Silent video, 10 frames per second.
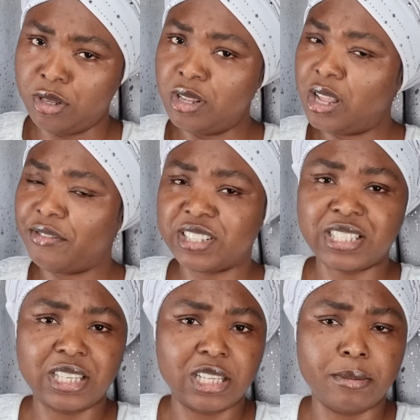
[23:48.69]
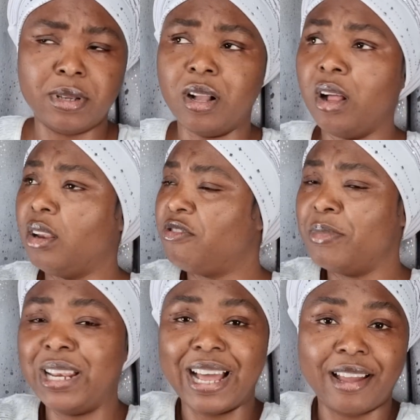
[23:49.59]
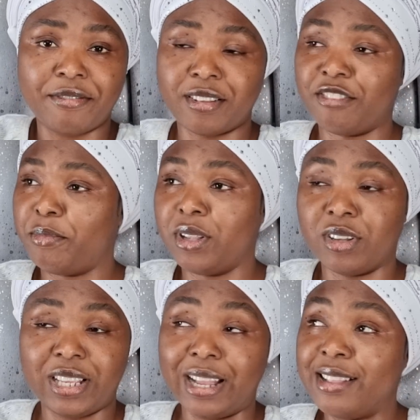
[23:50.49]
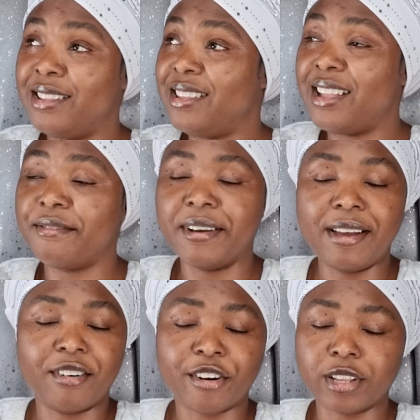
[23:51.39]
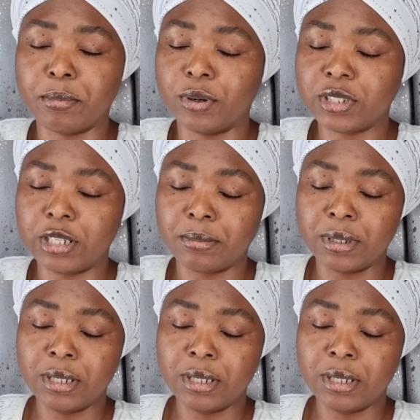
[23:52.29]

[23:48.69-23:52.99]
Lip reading: Never seen him in all of my life. And I've been on here. Never ever heard about him.